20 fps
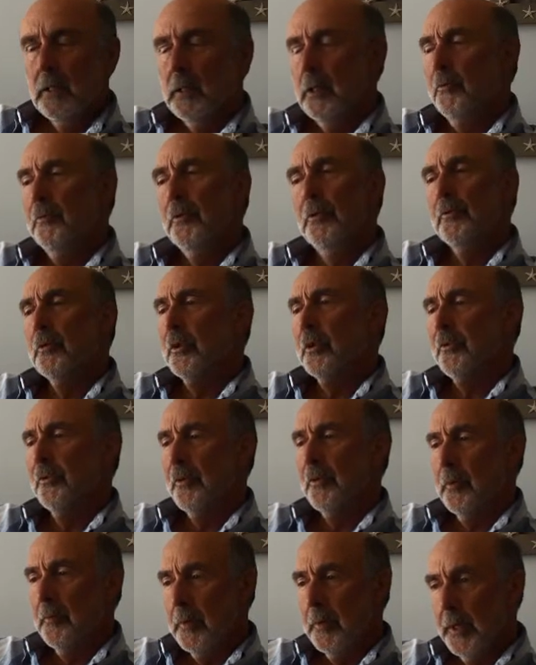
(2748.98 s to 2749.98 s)
If you've got
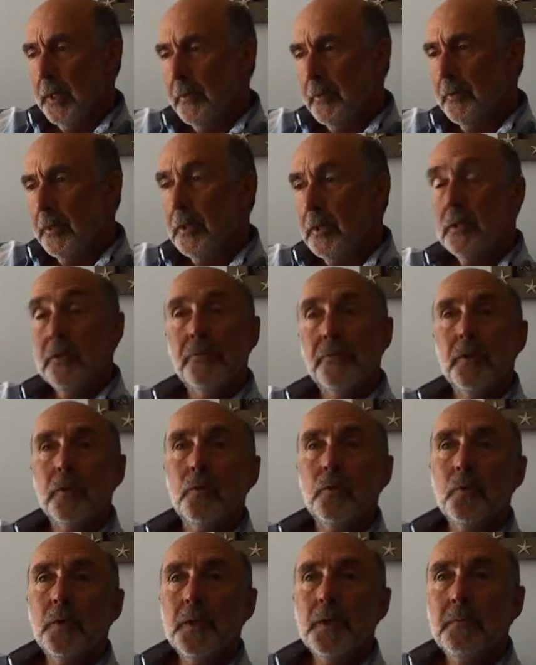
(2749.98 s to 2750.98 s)
someone having
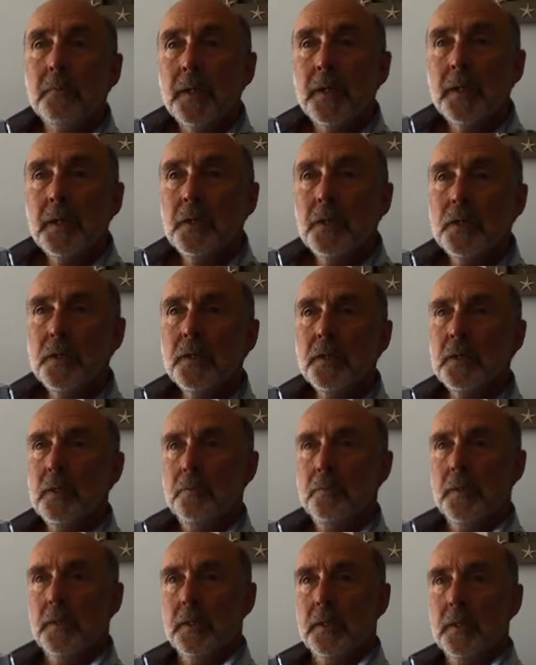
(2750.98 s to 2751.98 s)
difficulty managing
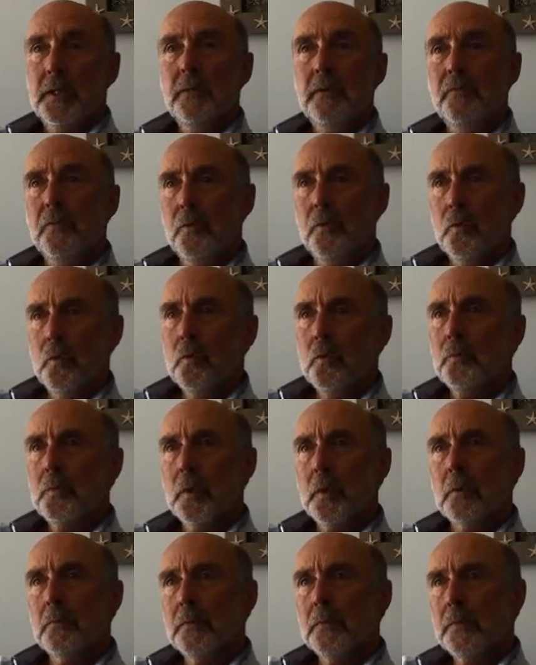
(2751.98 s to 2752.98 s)
their behavioural
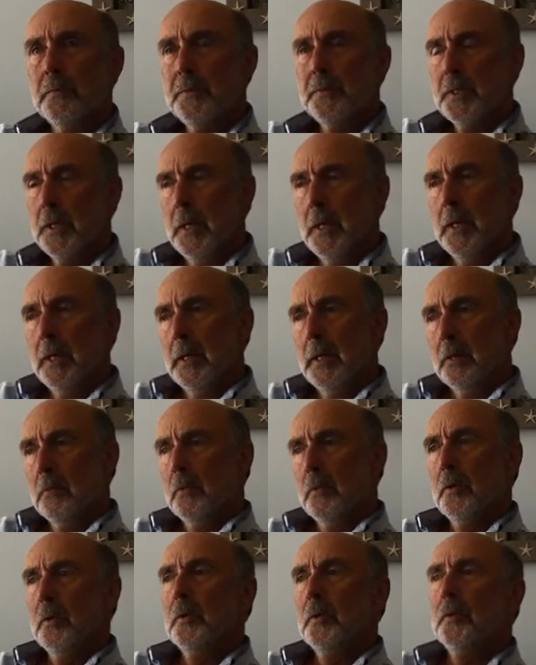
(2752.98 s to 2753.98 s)
problems,
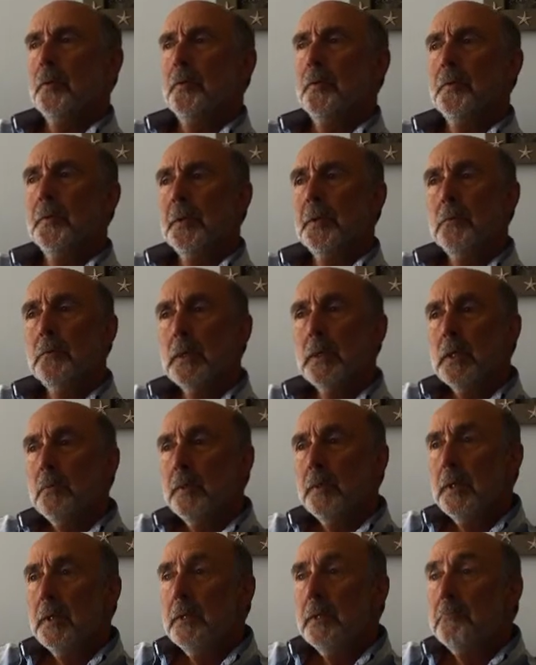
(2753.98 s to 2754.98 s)
well, then
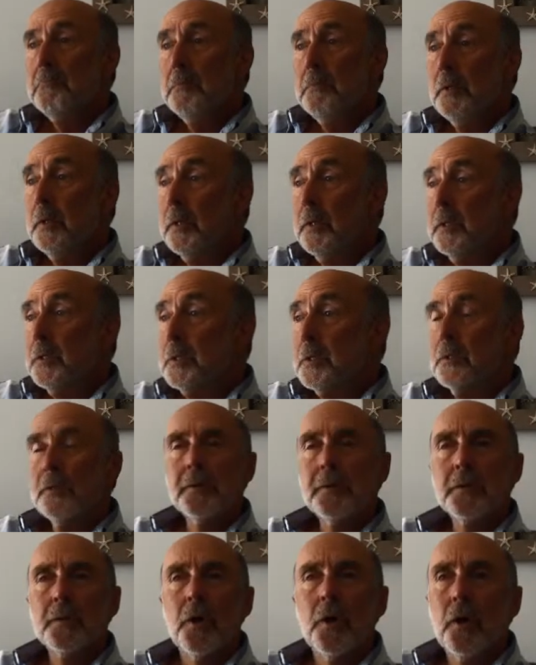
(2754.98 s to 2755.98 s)
maybe, you know, it's
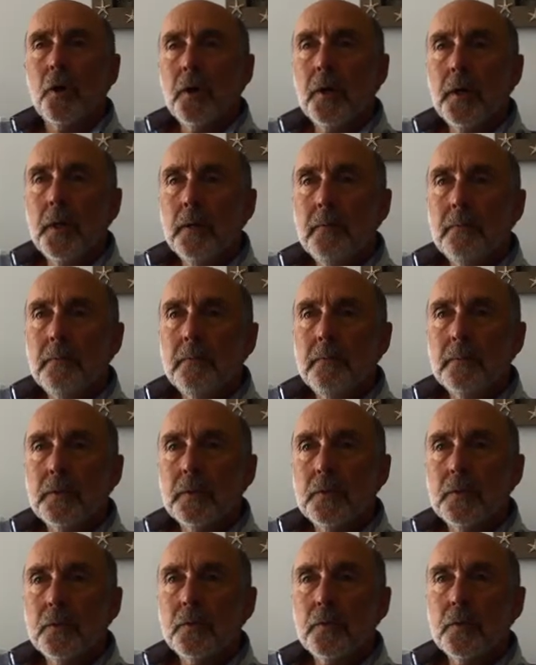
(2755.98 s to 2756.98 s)
not a time
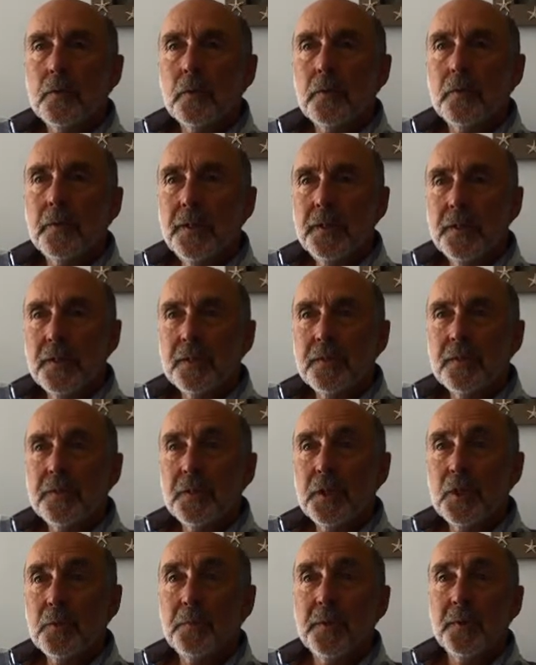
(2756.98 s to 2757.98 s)
to talk
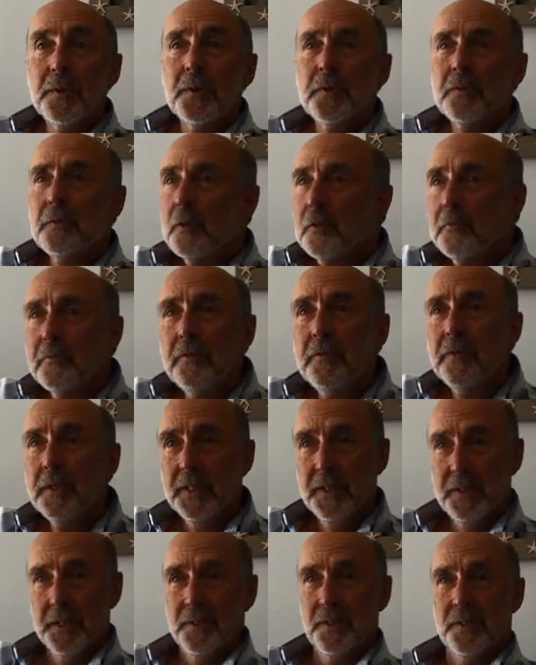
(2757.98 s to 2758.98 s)
research, but to offer
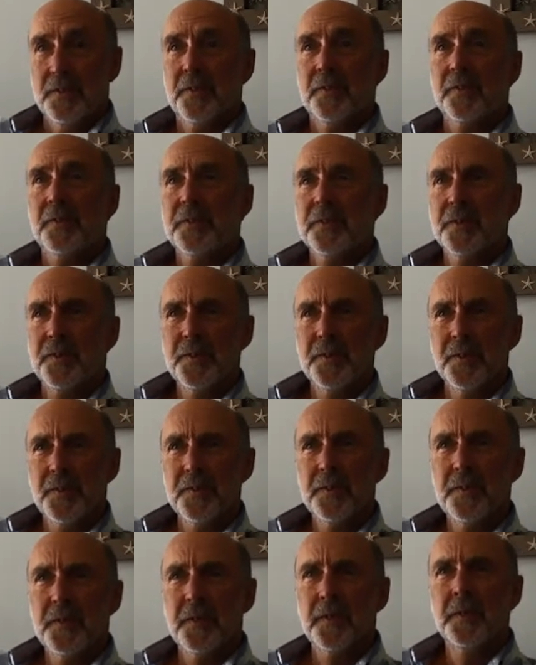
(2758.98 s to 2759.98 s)

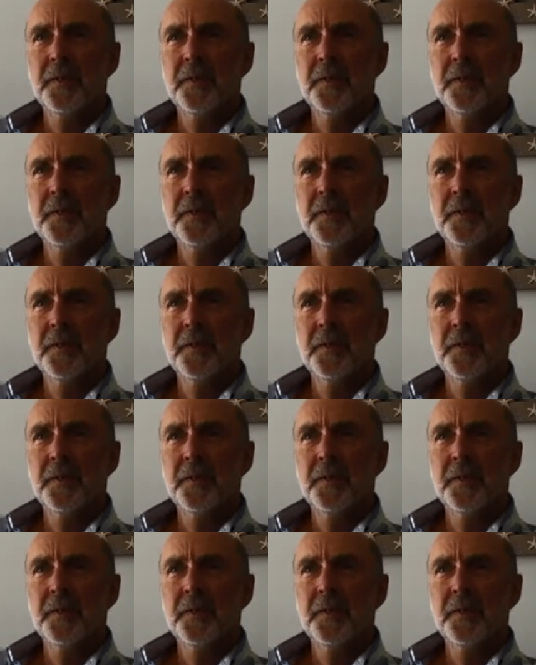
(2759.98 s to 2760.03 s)
exercises that